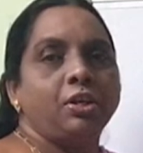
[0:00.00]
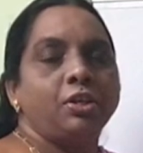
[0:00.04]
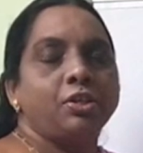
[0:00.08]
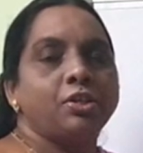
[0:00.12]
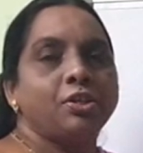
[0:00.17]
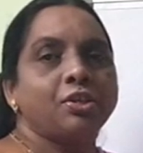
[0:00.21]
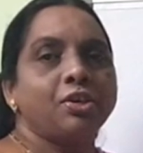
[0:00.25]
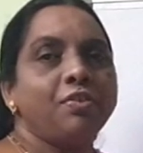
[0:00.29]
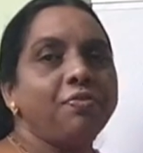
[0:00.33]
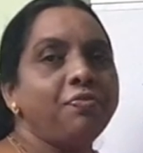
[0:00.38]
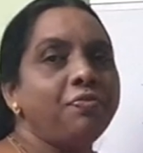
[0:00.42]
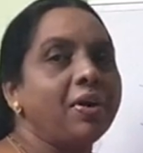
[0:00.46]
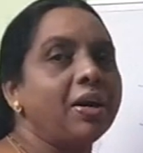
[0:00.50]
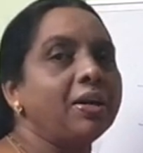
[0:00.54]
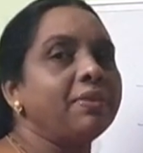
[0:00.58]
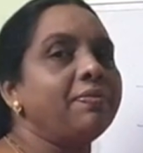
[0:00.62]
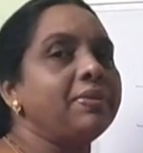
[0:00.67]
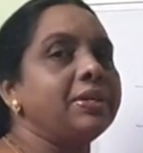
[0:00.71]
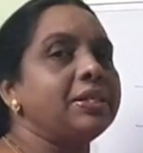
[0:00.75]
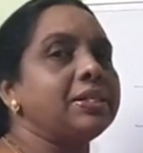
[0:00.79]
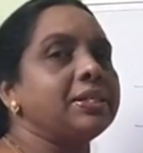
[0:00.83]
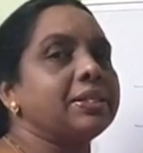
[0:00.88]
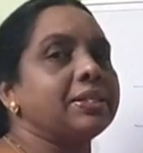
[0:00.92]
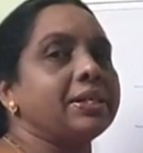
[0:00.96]
So far
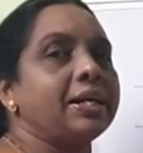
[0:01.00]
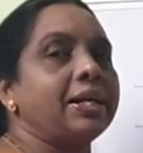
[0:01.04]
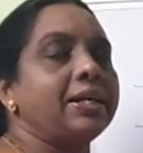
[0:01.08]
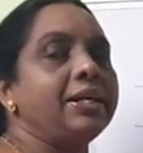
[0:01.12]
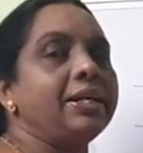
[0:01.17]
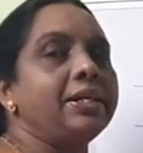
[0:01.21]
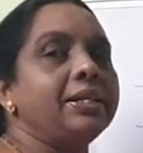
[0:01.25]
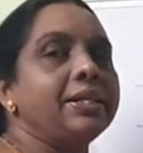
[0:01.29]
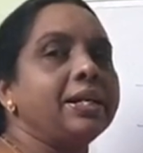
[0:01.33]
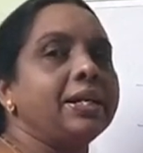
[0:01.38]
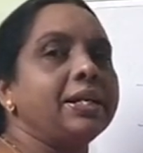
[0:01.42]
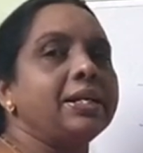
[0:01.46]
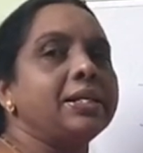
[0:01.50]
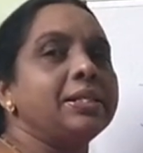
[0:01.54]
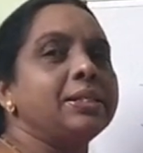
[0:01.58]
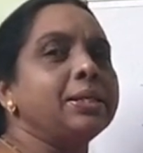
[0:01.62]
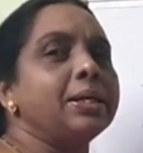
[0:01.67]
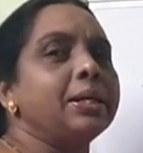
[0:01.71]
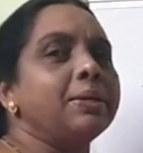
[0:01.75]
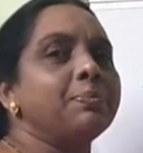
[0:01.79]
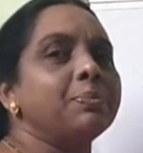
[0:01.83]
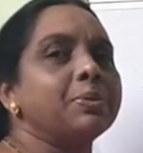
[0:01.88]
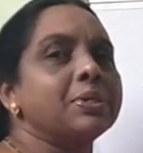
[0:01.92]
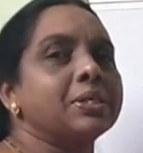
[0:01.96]
we studied the
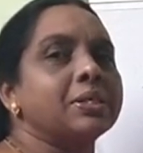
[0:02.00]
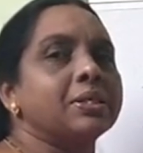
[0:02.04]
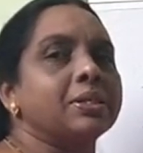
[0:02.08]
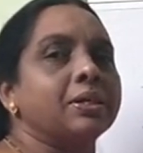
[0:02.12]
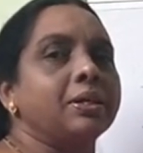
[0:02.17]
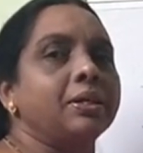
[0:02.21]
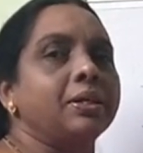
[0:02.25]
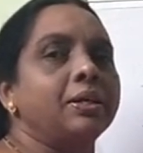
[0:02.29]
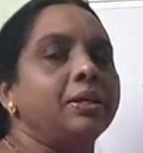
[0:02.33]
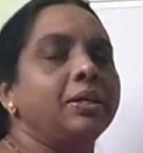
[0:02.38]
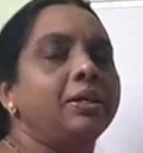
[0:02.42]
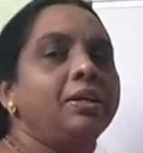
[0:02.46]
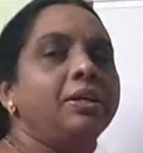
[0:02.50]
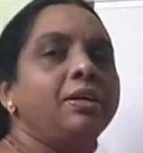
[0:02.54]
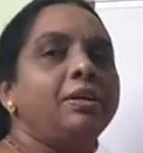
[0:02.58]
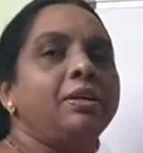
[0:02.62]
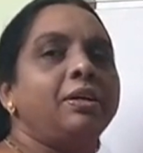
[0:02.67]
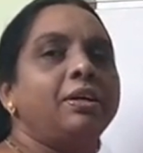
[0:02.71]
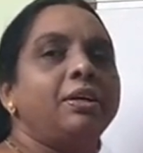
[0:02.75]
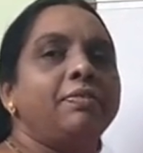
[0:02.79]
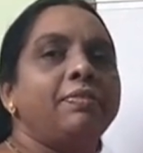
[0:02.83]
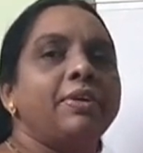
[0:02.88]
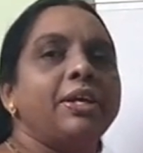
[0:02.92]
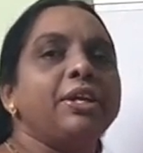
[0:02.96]
enzymes uh,
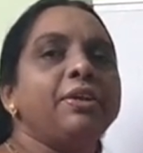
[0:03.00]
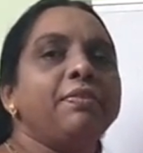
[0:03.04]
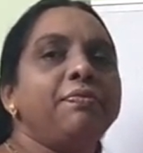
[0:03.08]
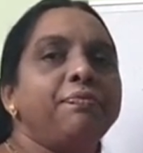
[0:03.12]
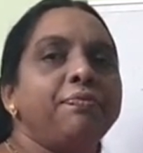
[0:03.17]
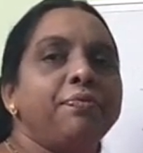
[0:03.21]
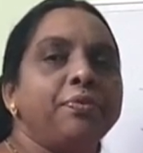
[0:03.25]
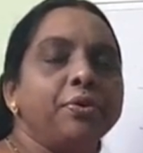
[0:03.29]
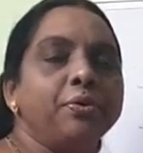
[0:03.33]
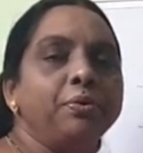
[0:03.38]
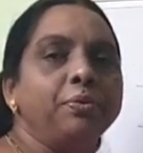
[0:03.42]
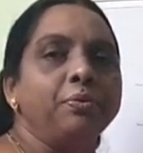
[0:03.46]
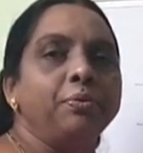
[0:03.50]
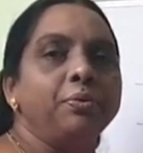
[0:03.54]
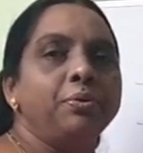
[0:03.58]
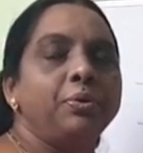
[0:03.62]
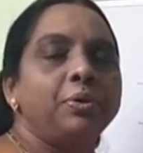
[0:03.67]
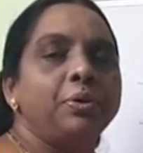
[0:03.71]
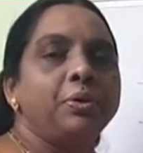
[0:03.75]
uh, very few.